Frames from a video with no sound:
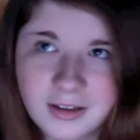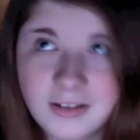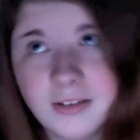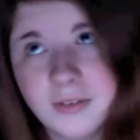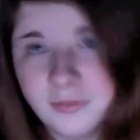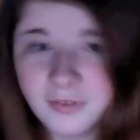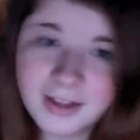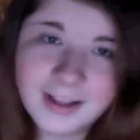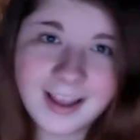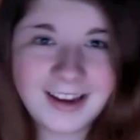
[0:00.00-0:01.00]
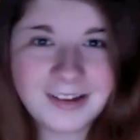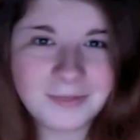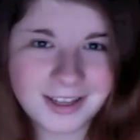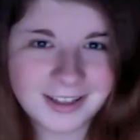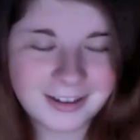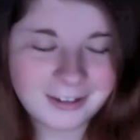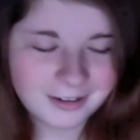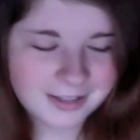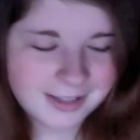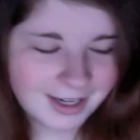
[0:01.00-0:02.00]
does Finn like me, like
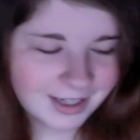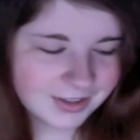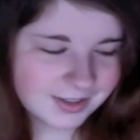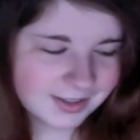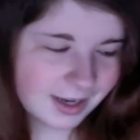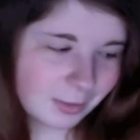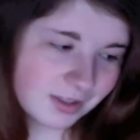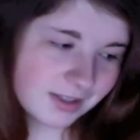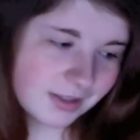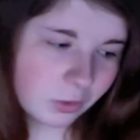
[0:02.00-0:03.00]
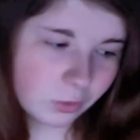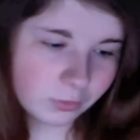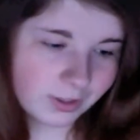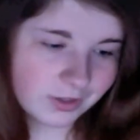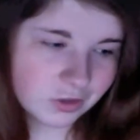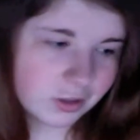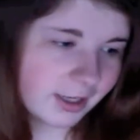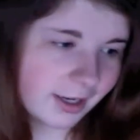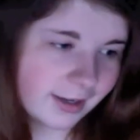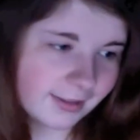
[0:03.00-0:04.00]
Kurt said. I miss that old Rachel, and I
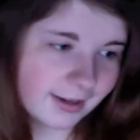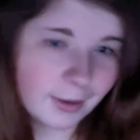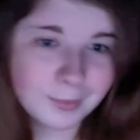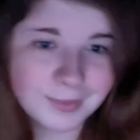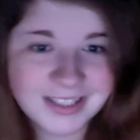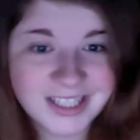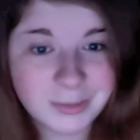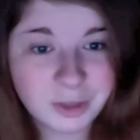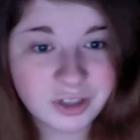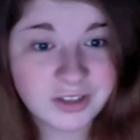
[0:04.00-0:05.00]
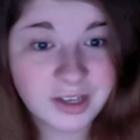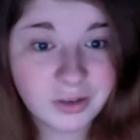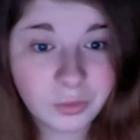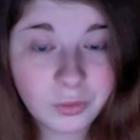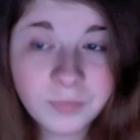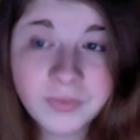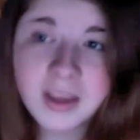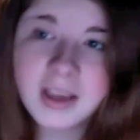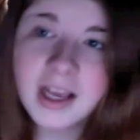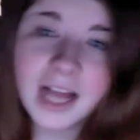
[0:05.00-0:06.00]
didn't think I would miss it as much as I do.
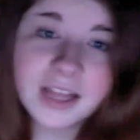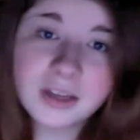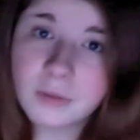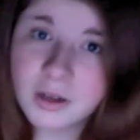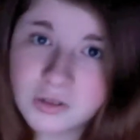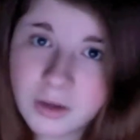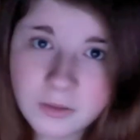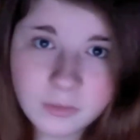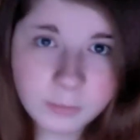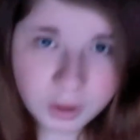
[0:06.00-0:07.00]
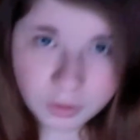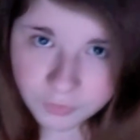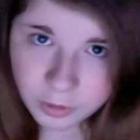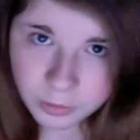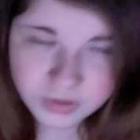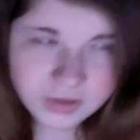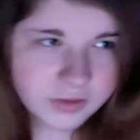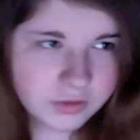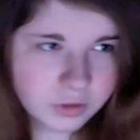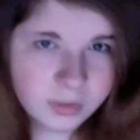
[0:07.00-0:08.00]
I think Rachel now is beautiful, but she's
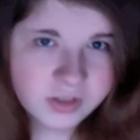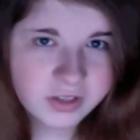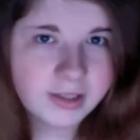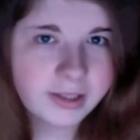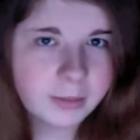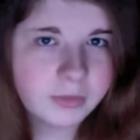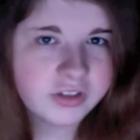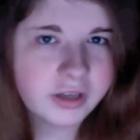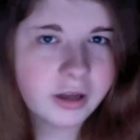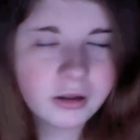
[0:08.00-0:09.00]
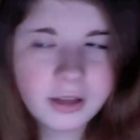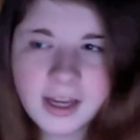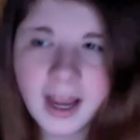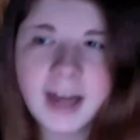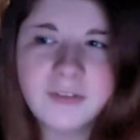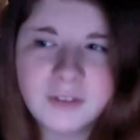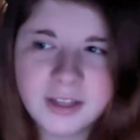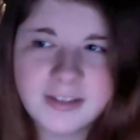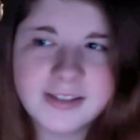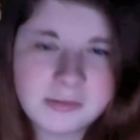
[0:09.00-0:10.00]
too much like Leah Michelle, and I feel like
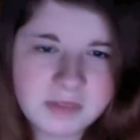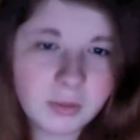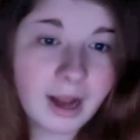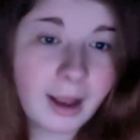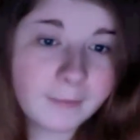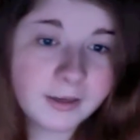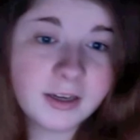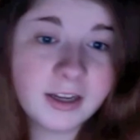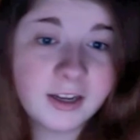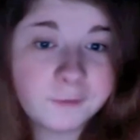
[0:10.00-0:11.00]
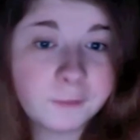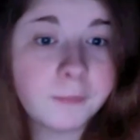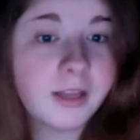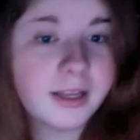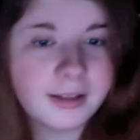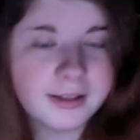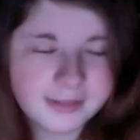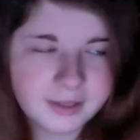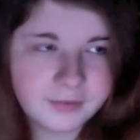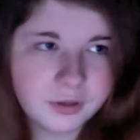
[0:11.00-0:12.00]
the same thing would happen if, like, let's
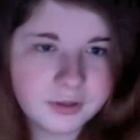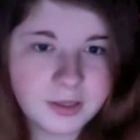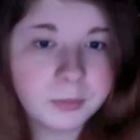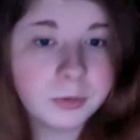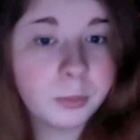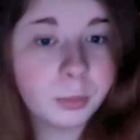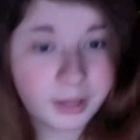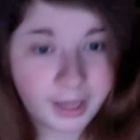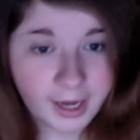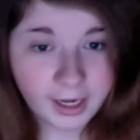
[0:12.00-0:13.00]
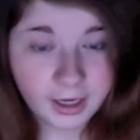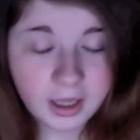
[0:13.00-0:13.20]
say, for example, Blaine